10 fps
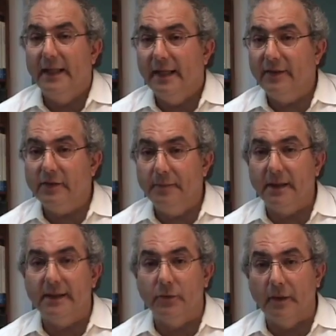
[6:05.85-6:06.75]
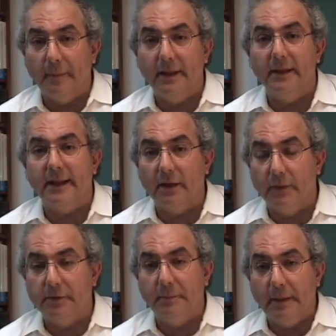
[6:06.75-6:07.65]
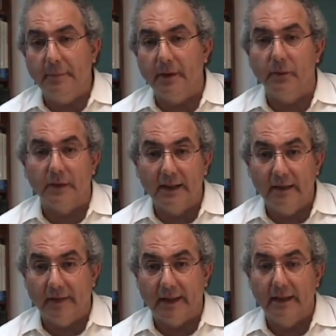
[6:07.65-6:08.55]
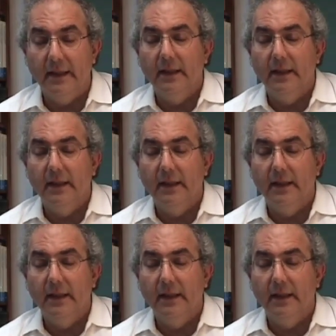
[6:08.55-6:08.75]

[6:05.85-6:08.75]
If this building were a building in which people were living,